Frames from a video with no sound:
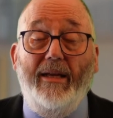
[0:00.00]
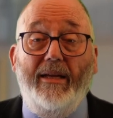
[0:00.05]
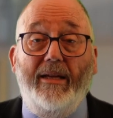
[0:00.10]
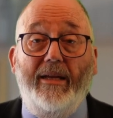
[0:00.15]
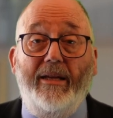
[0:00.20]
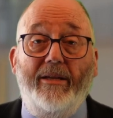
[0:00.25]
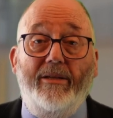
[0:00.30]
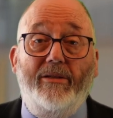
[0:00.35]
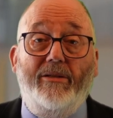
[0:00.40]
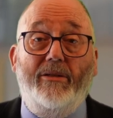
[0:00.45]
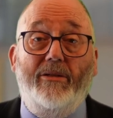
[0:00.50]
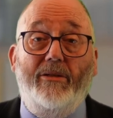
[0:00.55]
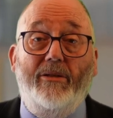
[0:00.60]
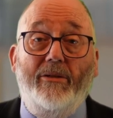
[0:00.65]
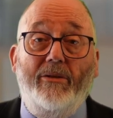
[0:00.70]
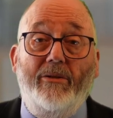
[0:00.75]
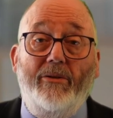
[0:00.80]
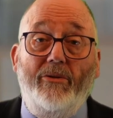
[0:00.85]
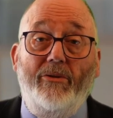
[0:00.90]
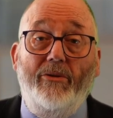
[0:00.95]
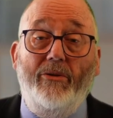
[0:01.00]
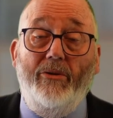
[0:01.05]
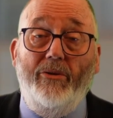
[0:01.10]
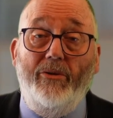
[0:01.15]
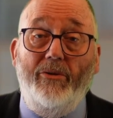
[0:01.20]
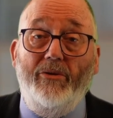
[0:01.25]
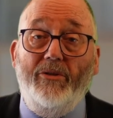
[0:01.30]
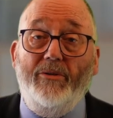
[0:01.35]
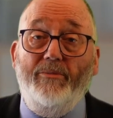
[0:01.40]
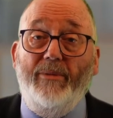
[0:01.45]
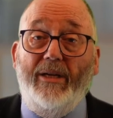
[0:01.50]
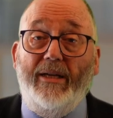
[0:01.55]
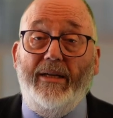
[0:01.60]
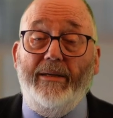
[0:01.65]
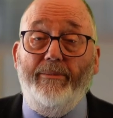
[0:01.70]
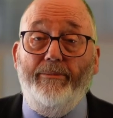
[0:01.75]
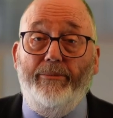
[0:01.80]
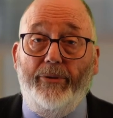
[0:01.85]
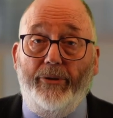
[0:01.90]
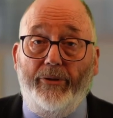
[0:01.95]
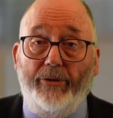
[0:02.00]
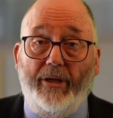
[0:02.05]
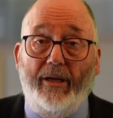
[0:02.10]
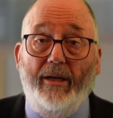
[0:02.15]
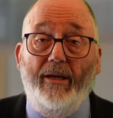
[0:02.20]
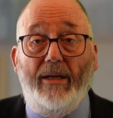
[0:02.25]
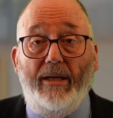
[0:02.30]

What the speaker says: is to use my book,